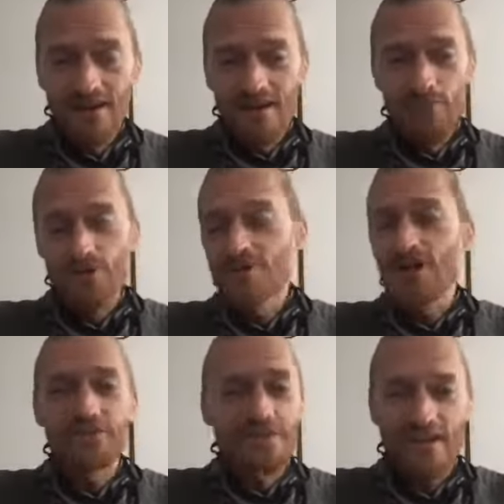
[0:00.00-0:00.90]
but
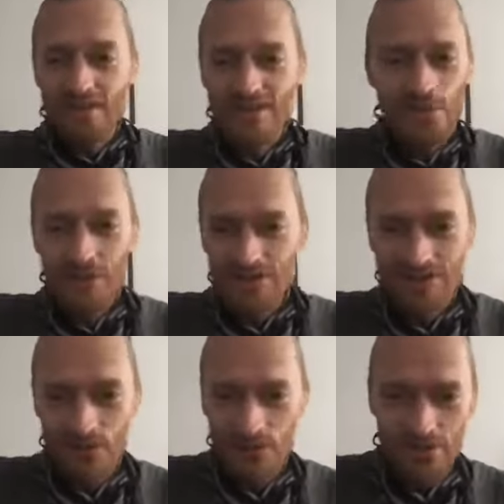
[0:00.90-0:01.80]
nothing had come in
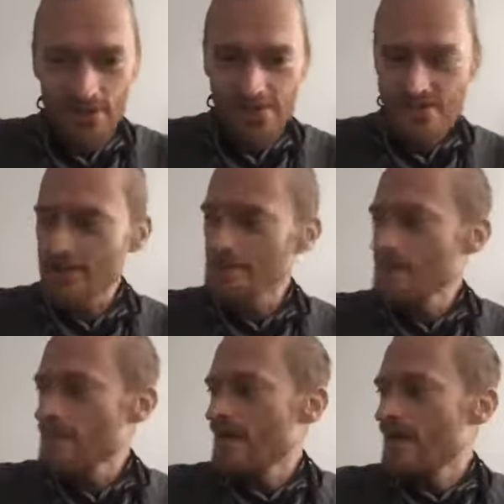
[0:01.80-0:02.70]
to replace it.
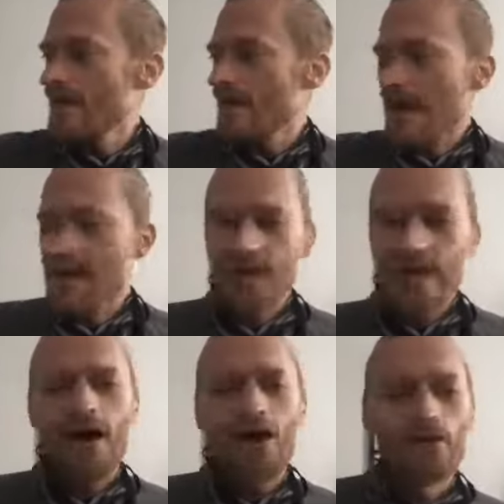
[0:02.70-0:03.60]
And
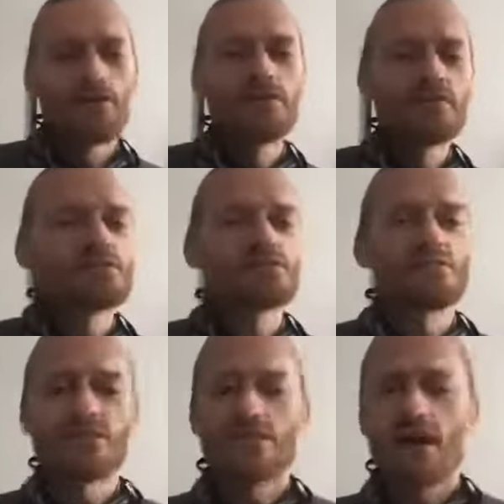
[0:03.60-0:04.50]
now
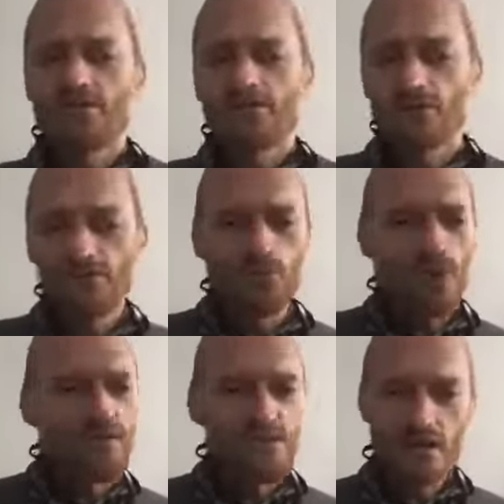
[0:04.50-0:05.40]
it's gone through this
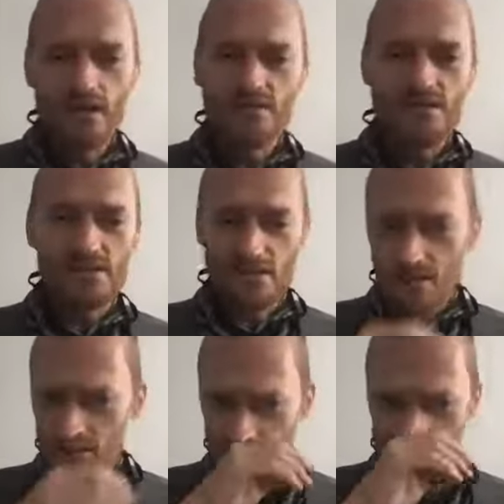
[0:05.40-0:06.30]
renaissance
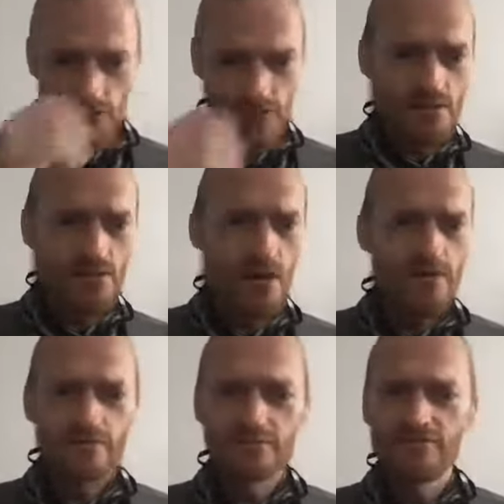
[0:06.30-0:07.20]
of, there's a
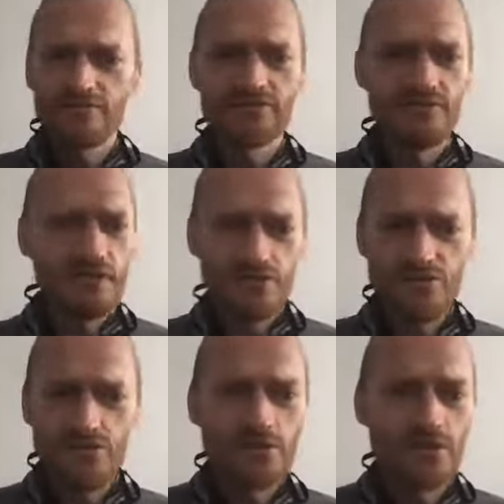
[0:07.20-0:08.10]
lot of
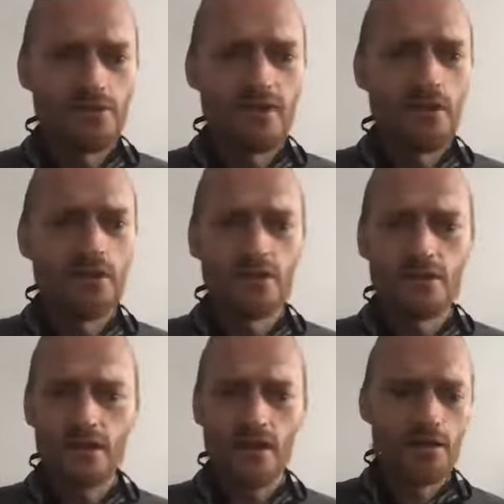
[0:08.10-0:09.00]
industry here now,
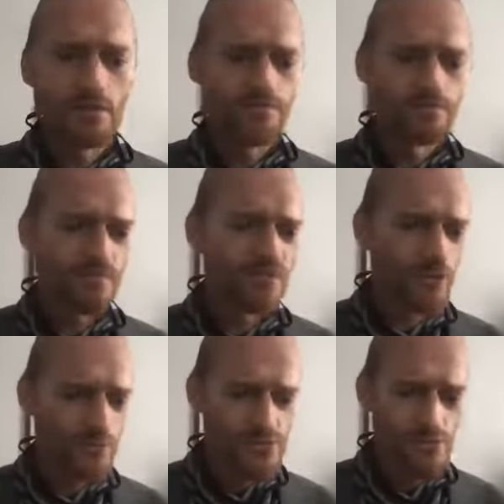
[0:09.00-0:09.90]
like
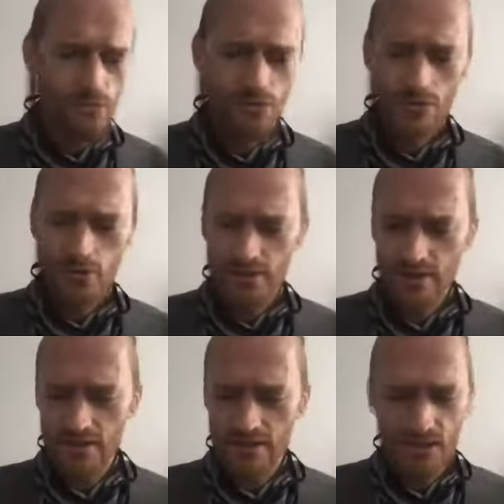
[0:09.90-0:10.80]
pharmaceutical,
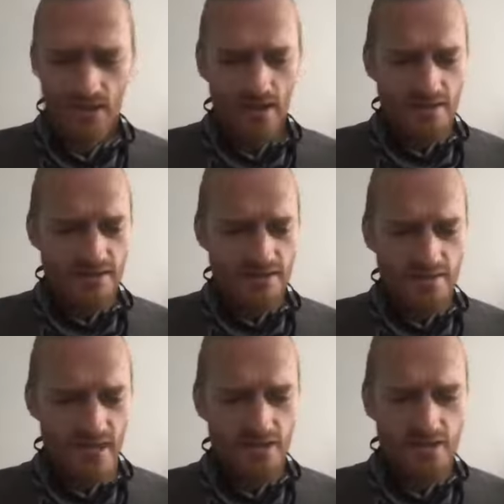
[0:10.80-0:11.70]
and the
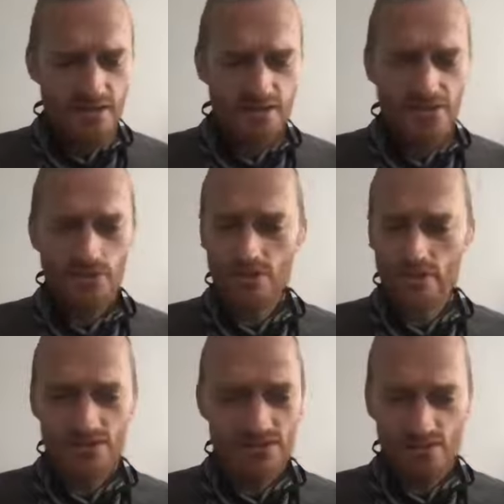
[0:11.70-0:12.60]
tech industry
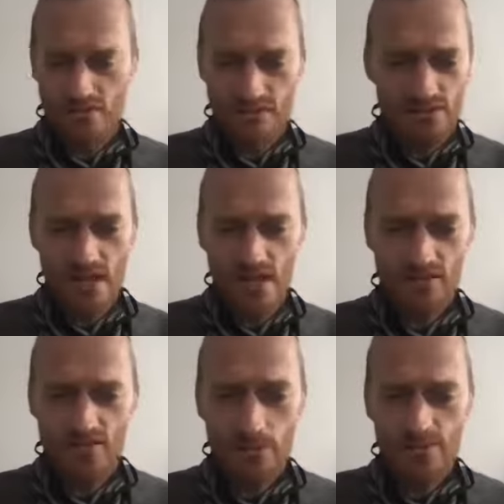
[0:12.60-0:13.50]
has kind
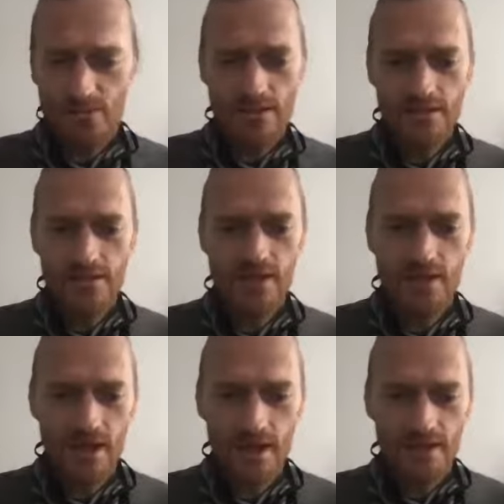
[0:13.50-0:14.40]
of jumped in.
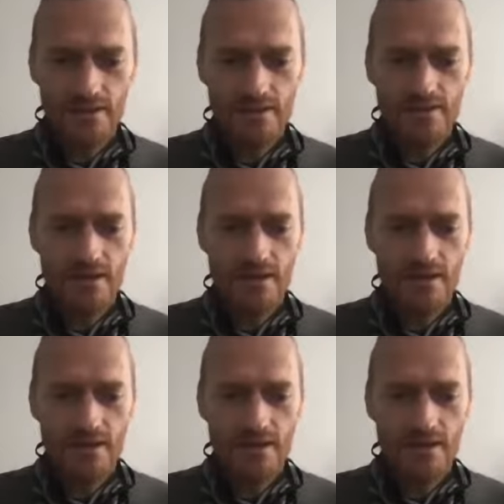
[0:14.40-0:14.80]
And